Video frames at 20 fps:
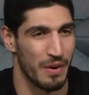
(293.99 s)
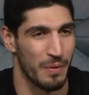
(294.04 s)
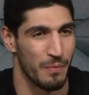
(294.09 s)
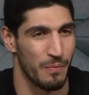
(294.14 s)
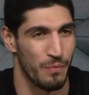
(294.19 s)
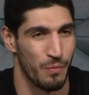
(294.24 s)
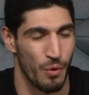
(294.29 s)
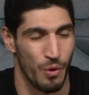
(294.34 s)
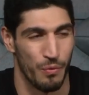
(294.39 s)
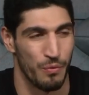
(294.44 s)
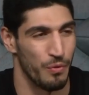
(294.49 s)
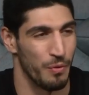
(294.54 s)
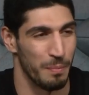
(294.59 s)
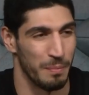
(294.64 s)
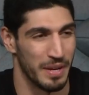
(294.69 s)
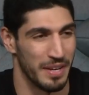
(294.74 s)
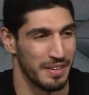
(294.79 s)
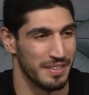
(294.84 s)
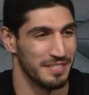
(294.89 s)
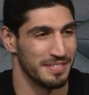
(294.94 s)
hear a word
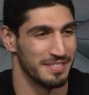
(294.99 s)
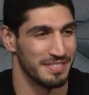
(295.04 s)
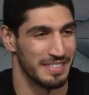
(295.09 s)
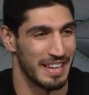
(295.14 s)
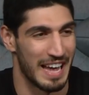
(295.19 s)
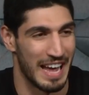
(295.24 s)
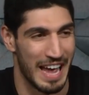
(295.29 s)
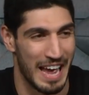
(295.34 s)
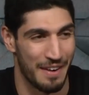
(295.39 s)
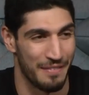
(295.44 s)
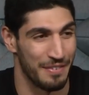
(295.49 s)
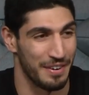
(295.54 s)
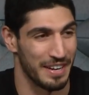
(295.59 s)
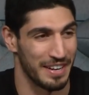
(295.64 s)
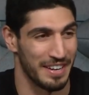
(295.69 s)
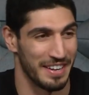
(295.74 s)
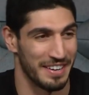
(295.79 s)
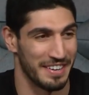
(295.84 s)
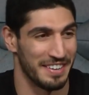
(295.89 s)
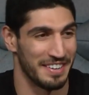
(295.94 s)
from me ever
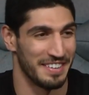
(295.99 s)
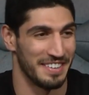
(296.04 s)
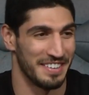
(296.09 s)
again.